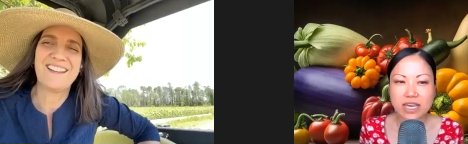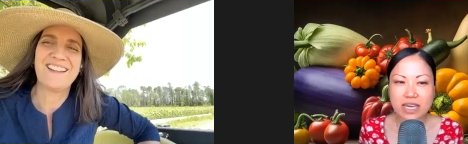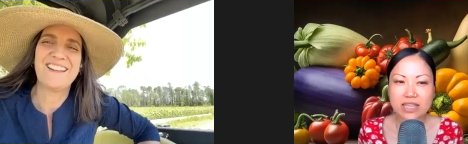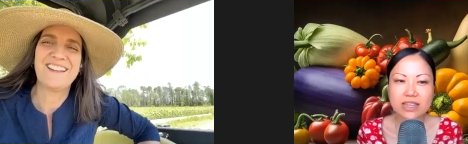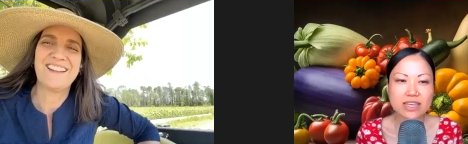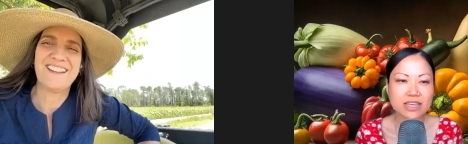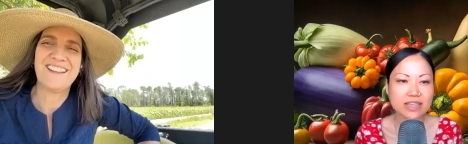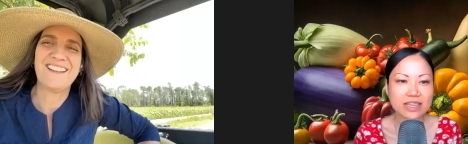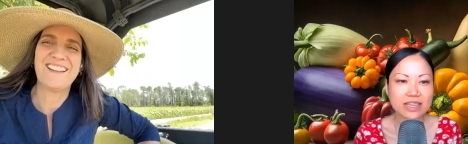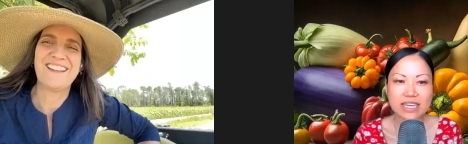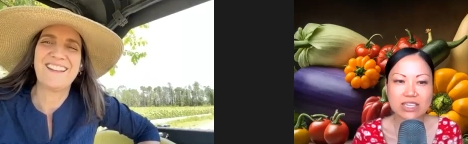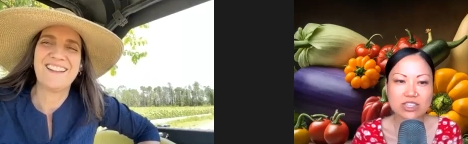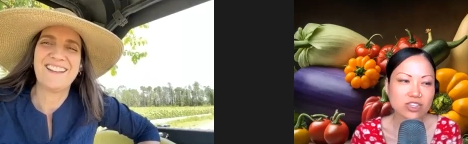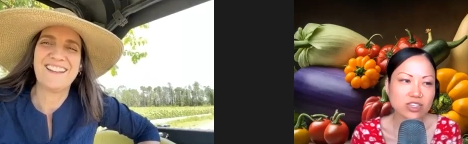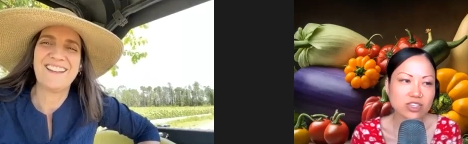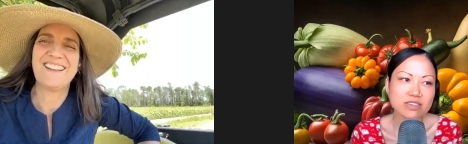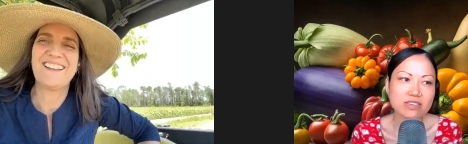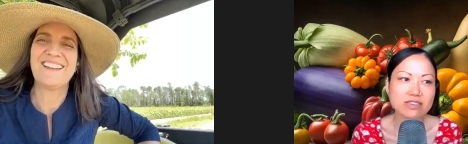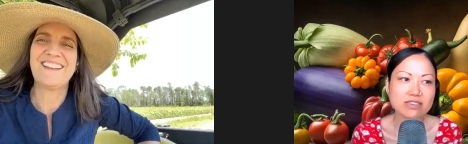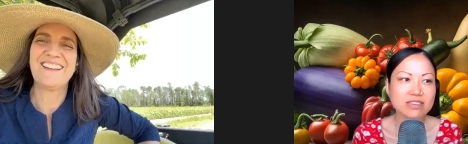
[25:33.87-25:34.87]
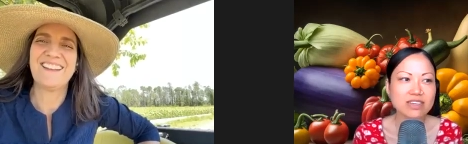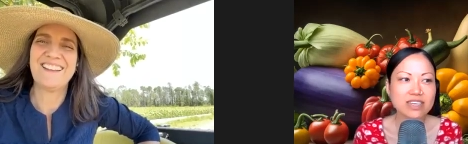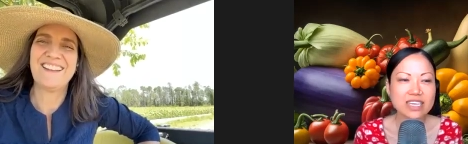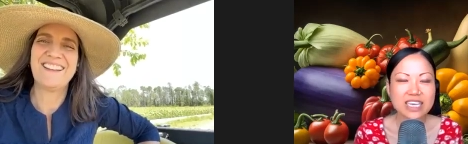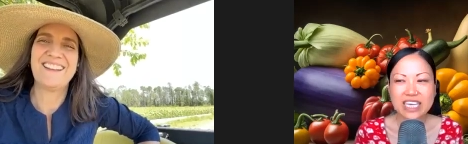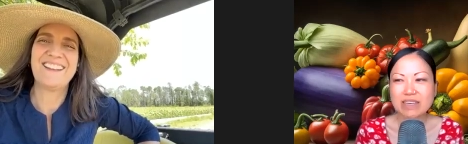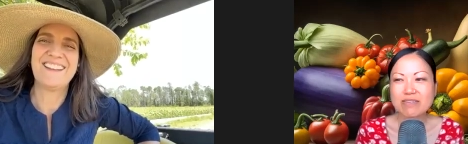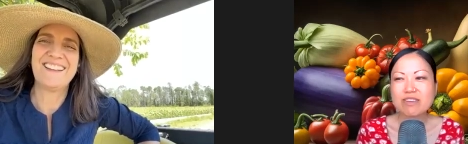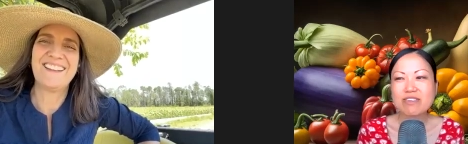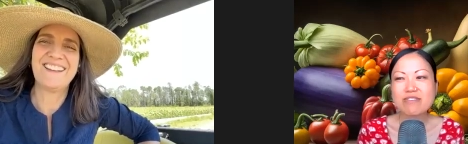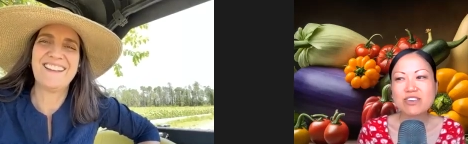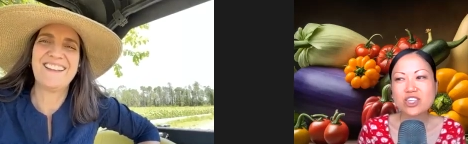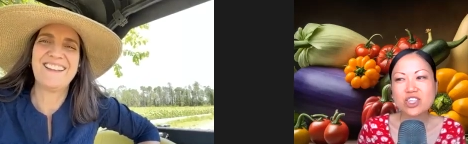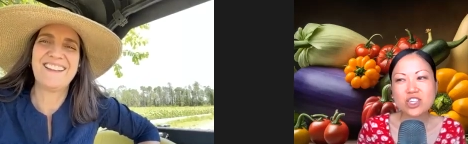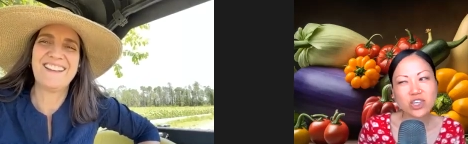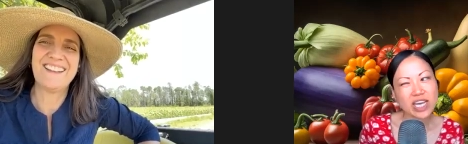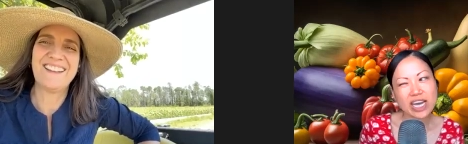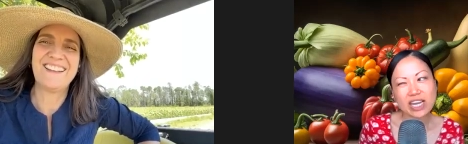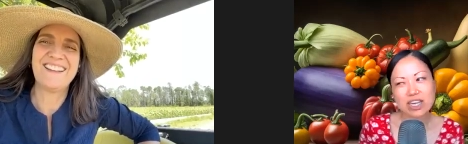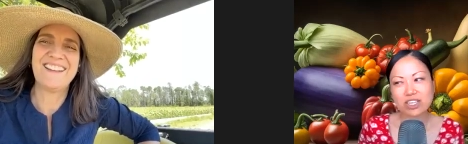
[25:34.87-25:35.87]
Speaker 1: I think that just even if you
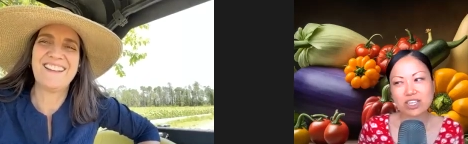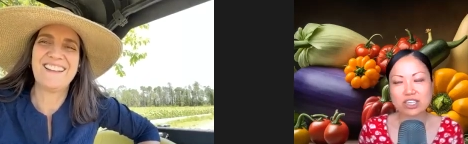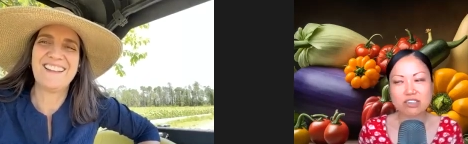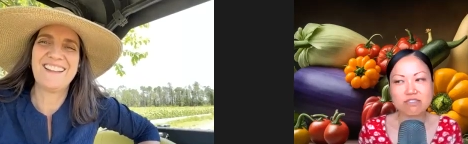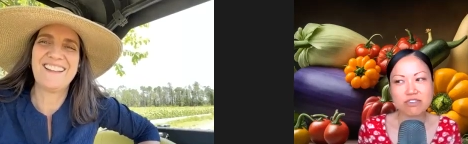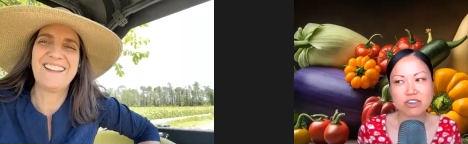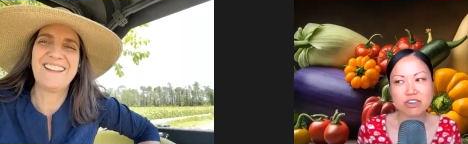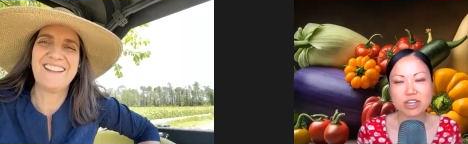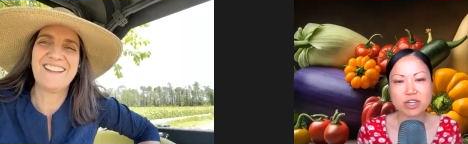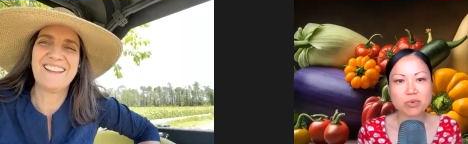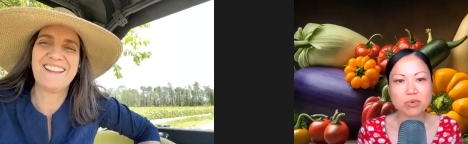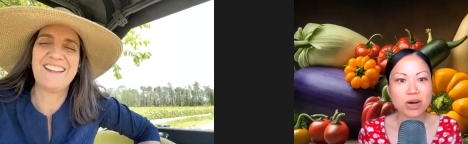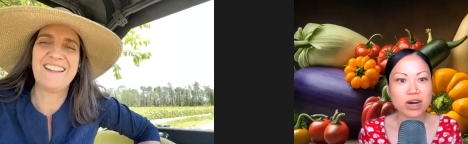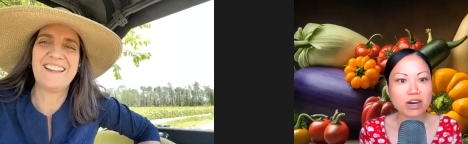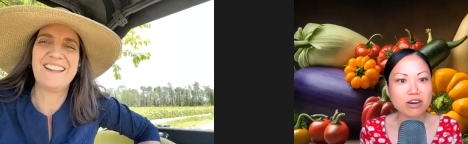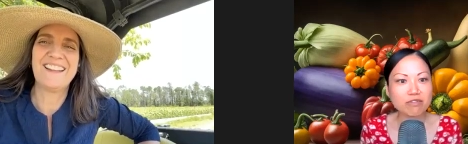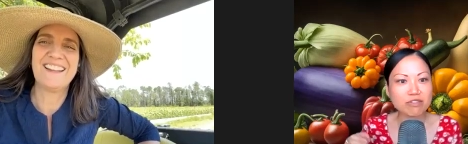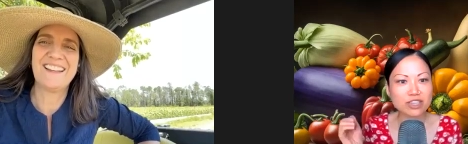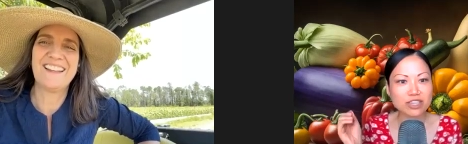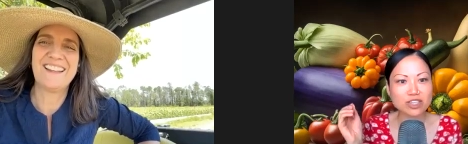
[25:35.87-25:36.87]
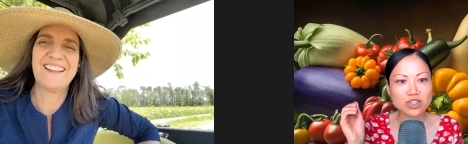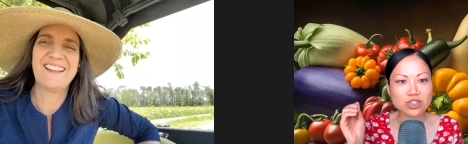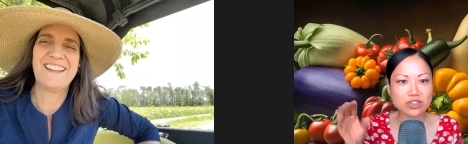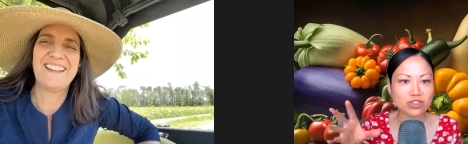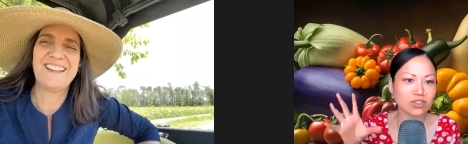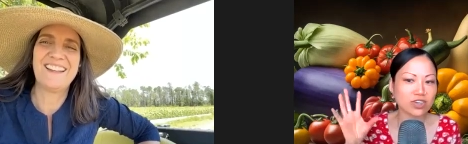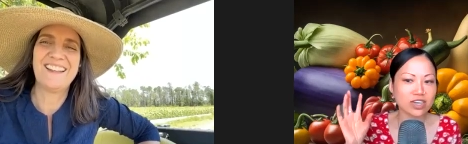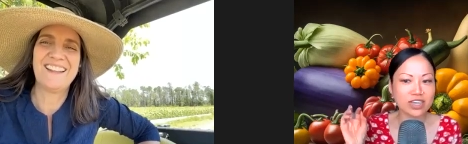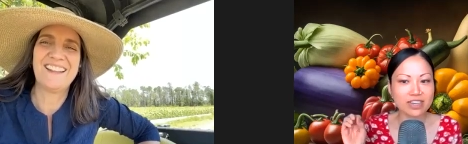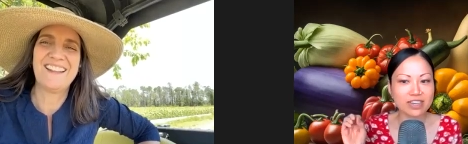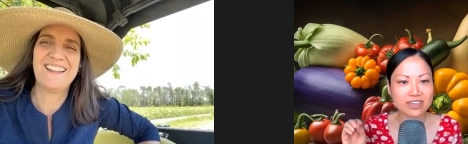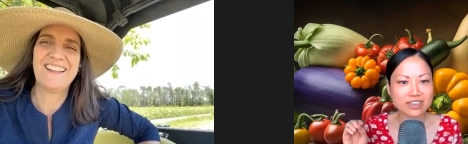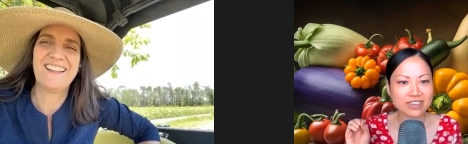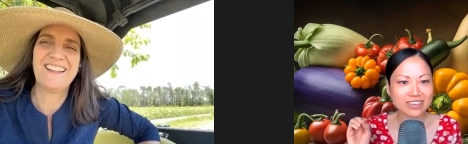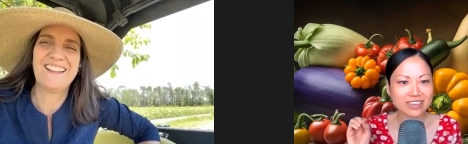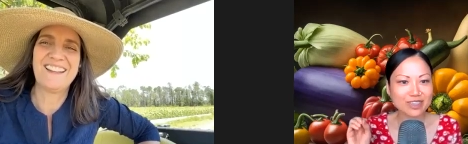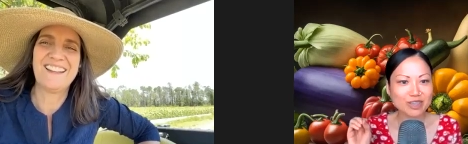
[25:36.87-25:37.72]
don't know how to cook very well, if you can just sort of